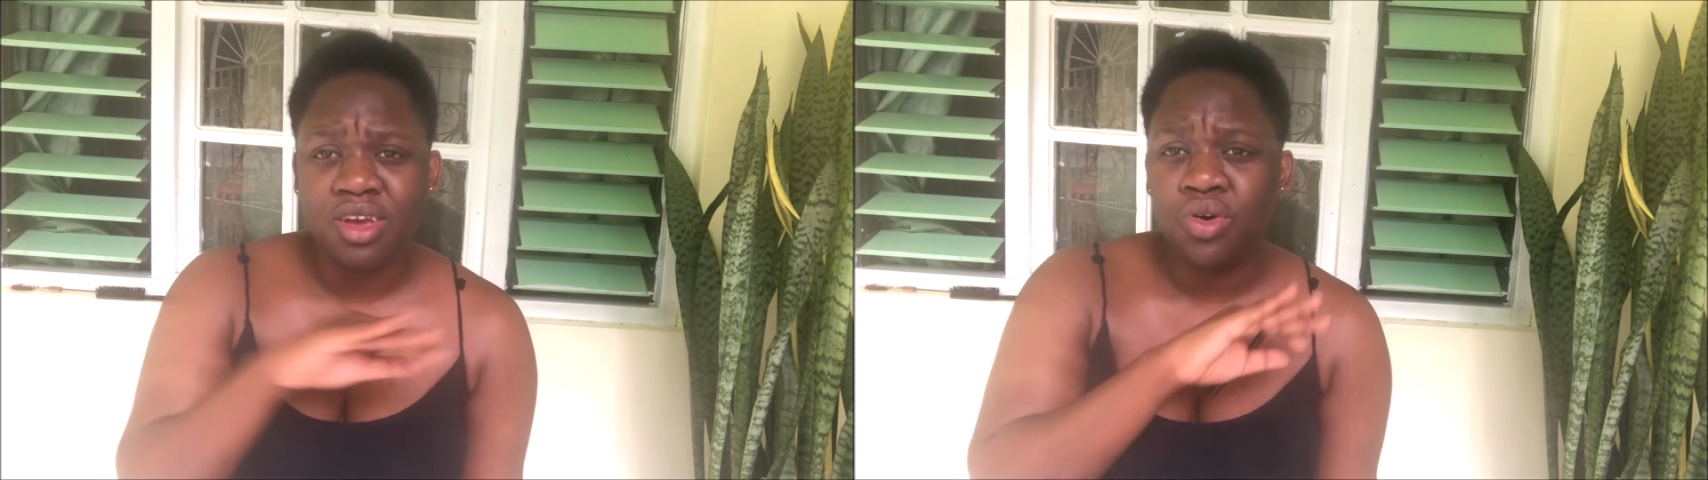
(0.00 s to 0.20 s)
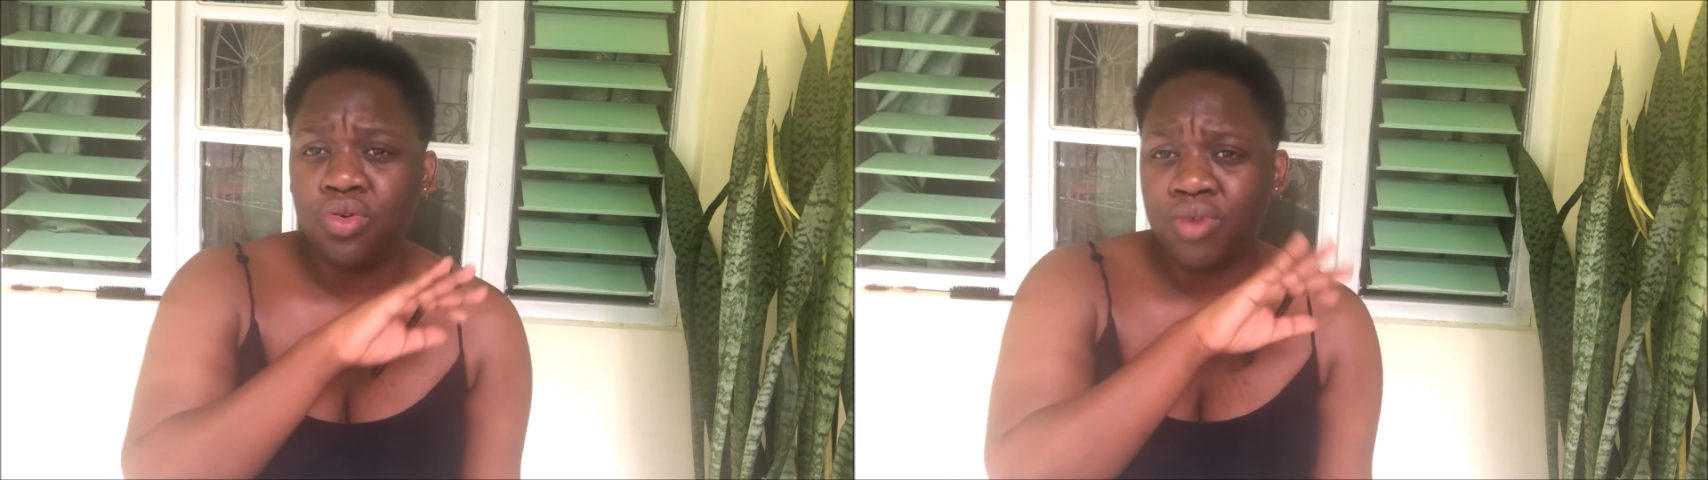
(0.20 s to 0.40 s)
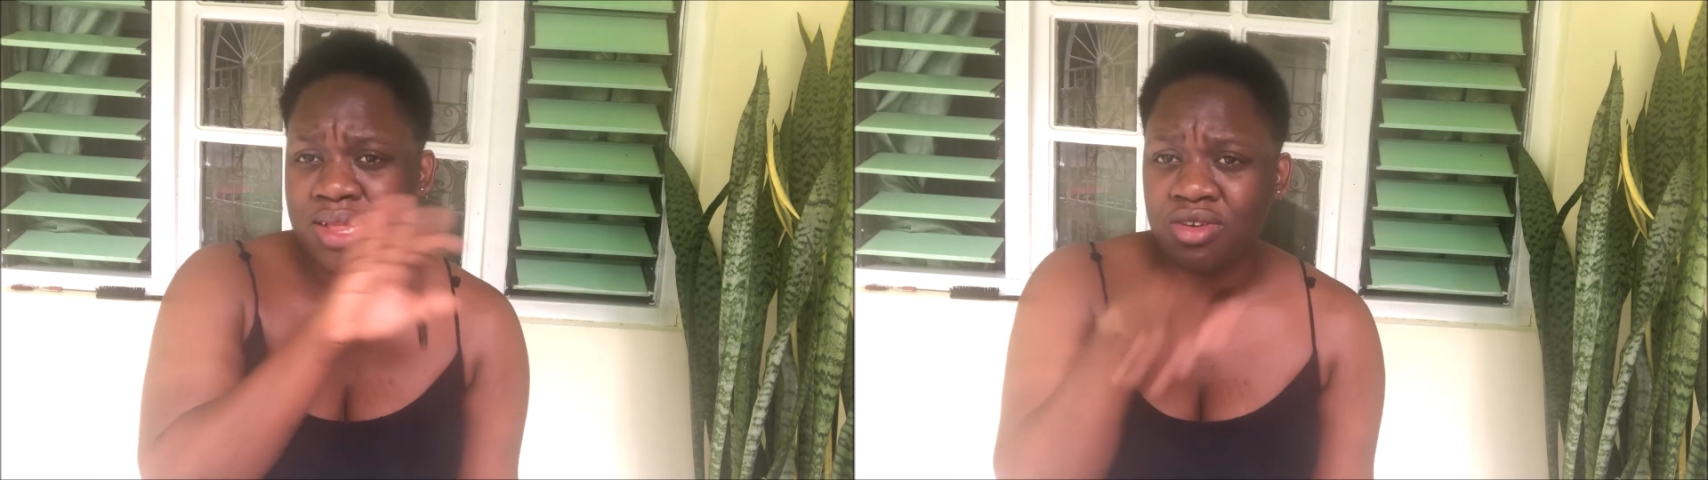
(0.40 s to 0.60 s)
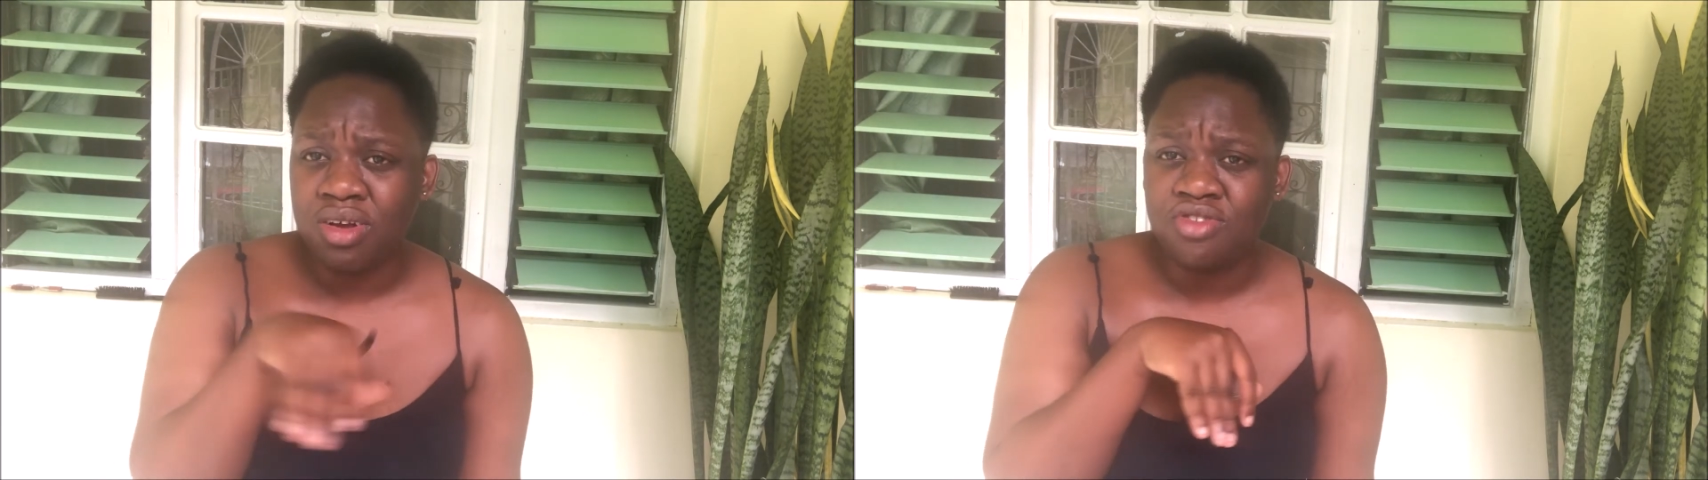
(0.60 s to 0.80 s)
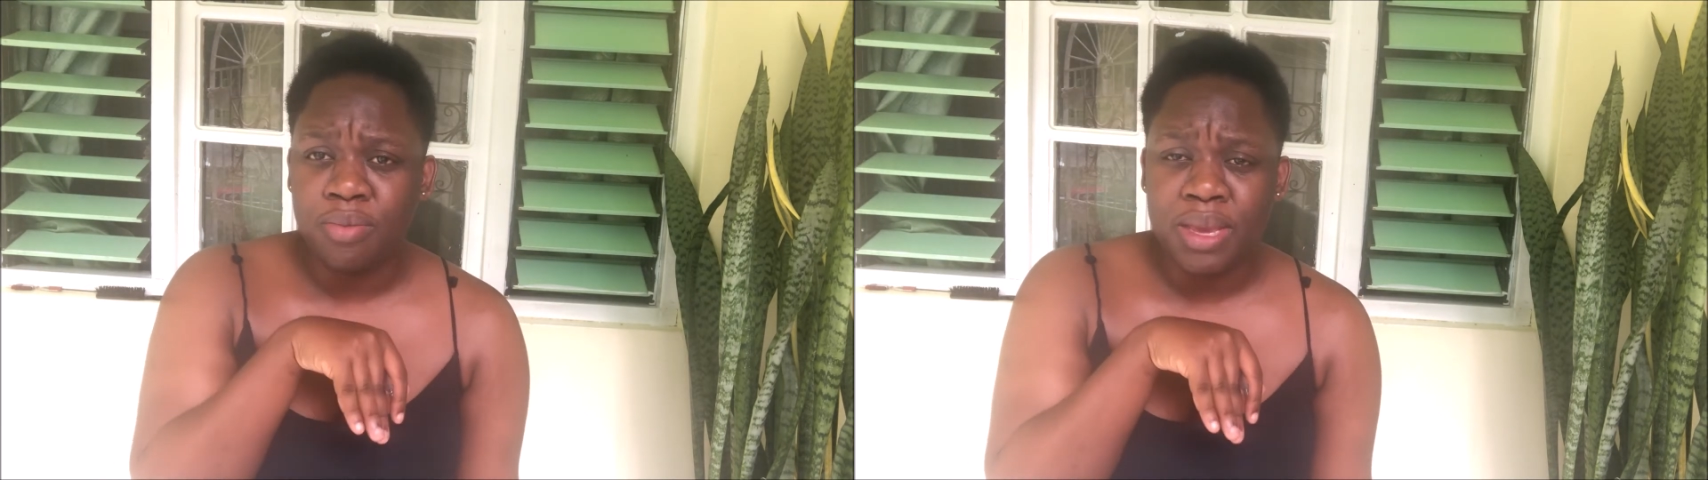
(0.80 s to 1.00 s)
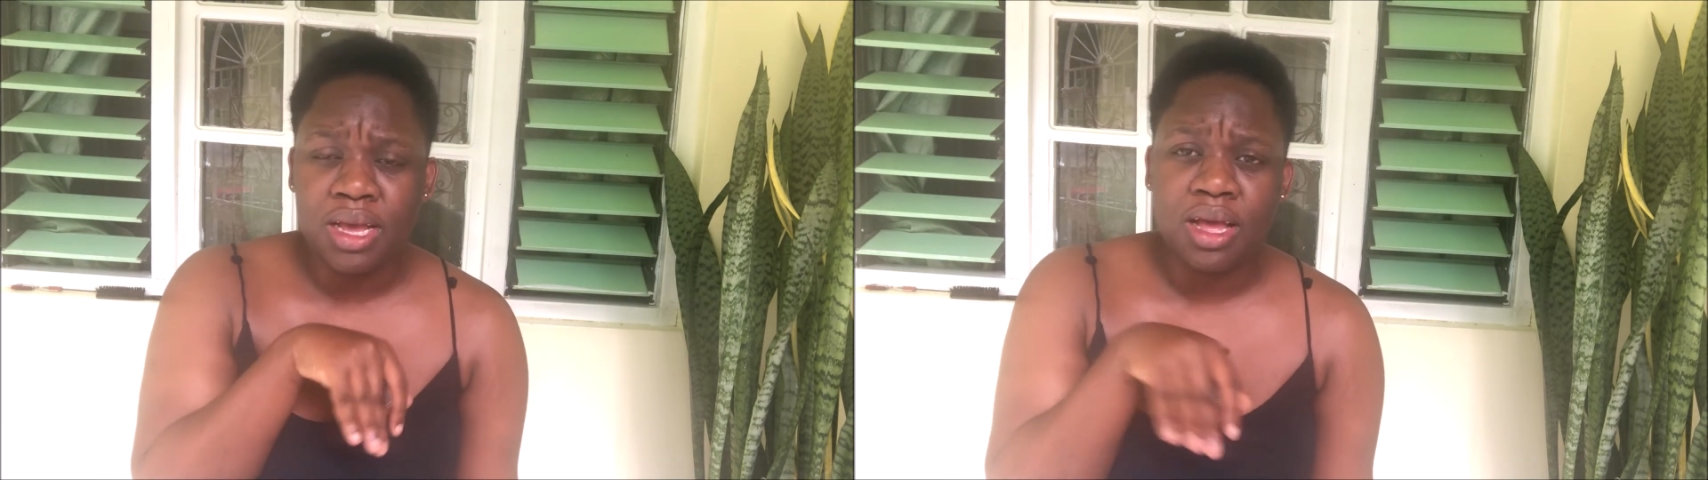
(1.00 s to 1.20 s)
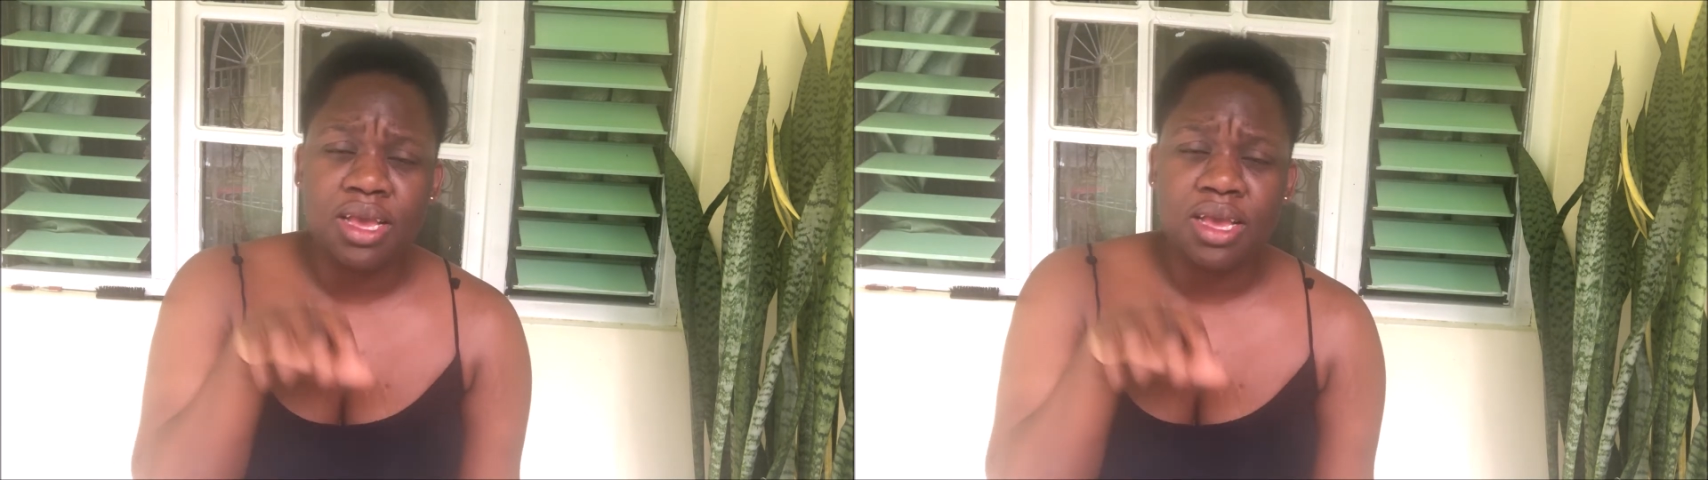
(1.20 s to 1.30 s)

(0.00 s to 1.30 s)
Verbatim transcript: they go right across Jamaica.